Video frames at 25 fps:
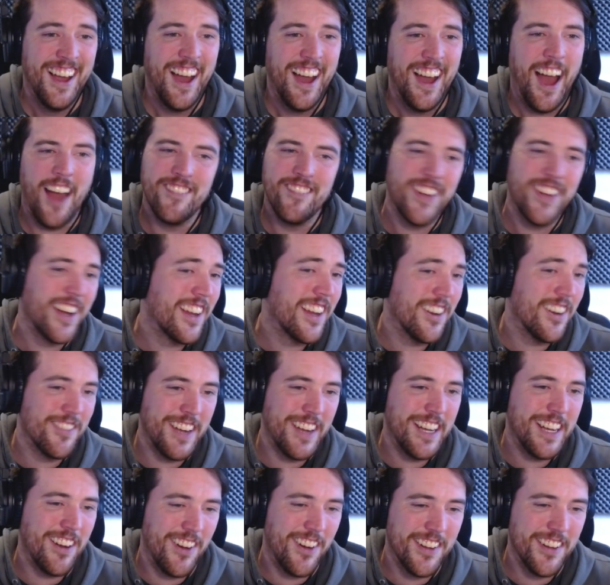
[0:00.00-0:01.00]
I'm not going to
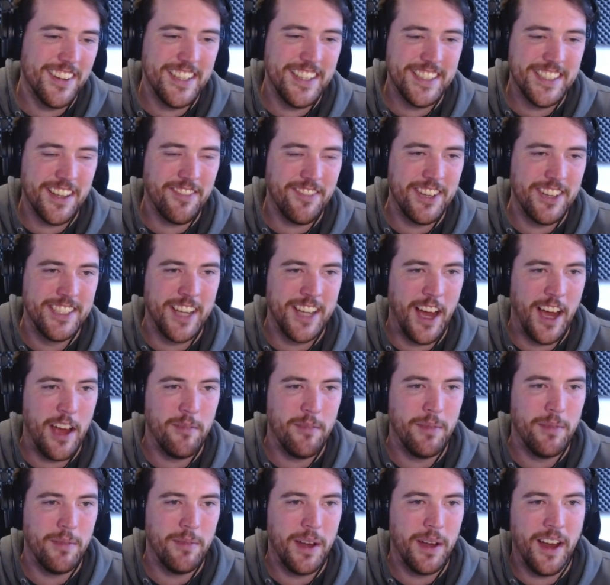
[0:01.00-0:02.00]
read all these every
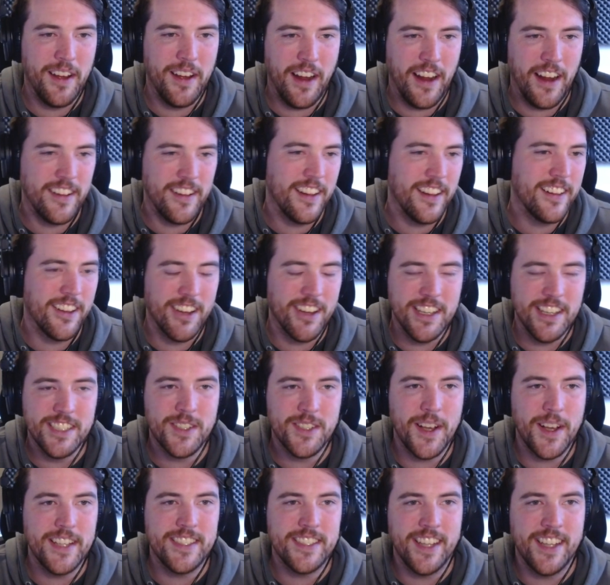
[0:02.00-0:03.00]
time. I think they're
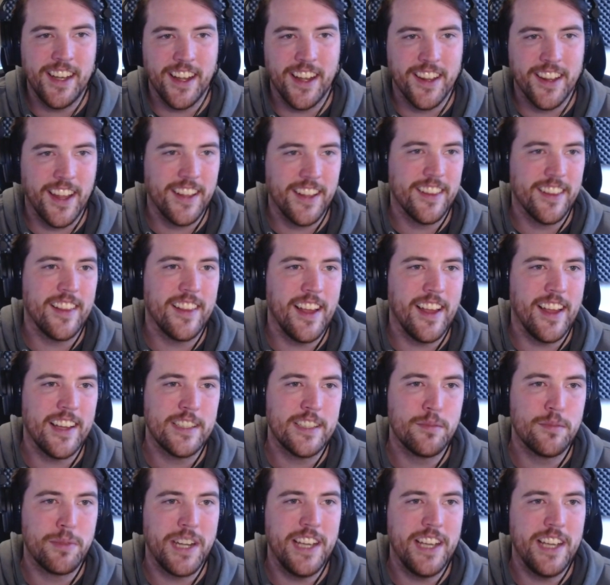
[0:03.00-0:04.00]
interesting. I like that the
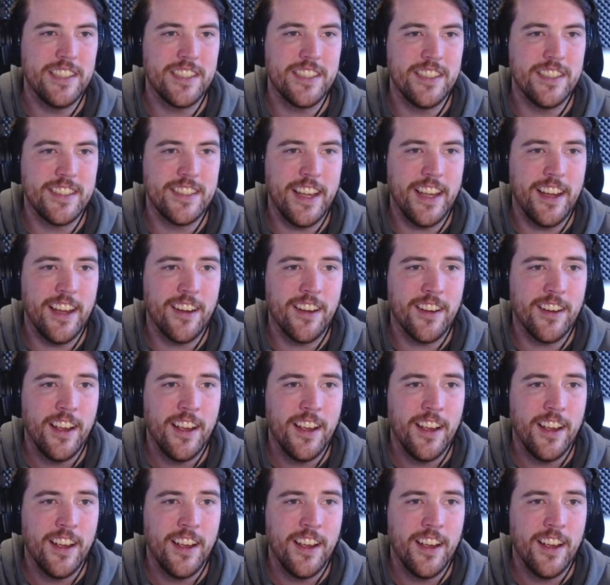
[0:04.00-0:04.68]
explanation is there.